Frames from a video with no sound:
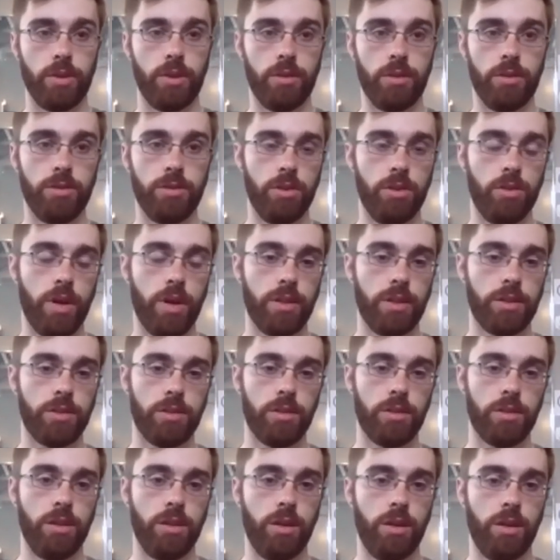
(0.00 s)
to us
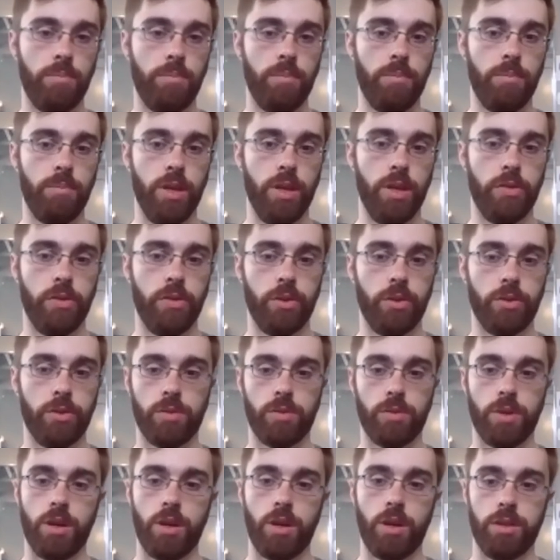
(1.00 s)
in those
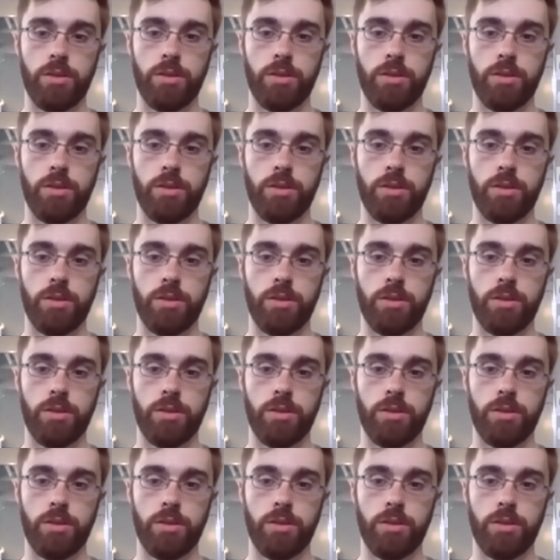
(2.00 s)
regards.